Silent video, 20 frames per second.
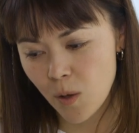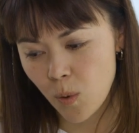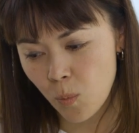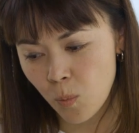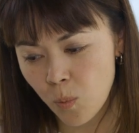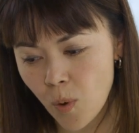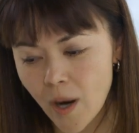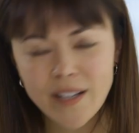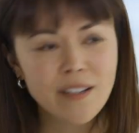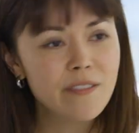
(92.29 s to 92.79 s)

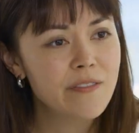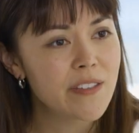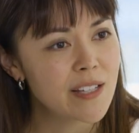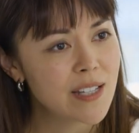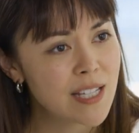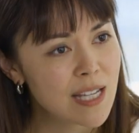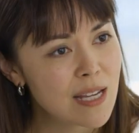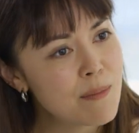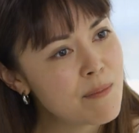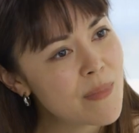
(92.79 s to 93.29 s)
one of the
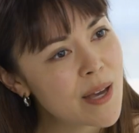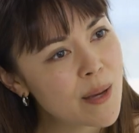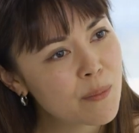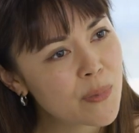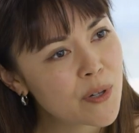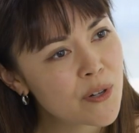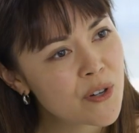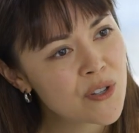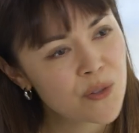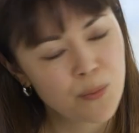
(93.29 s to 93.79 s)
team
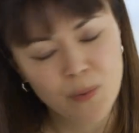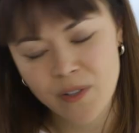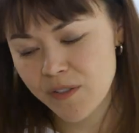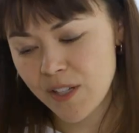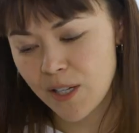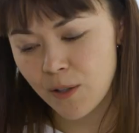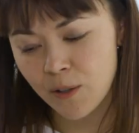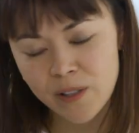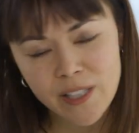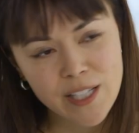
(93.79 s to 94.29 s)
members, one of
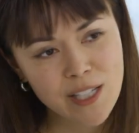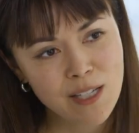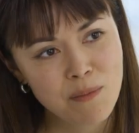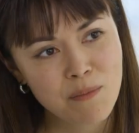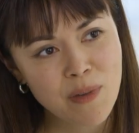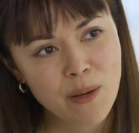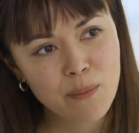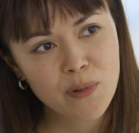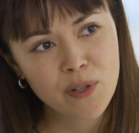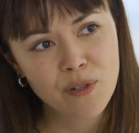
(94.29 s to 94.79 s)
the early team
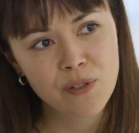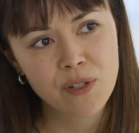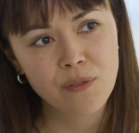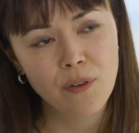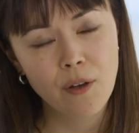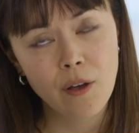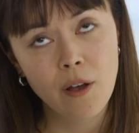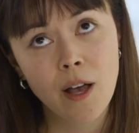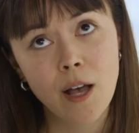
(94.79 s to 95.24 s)
members,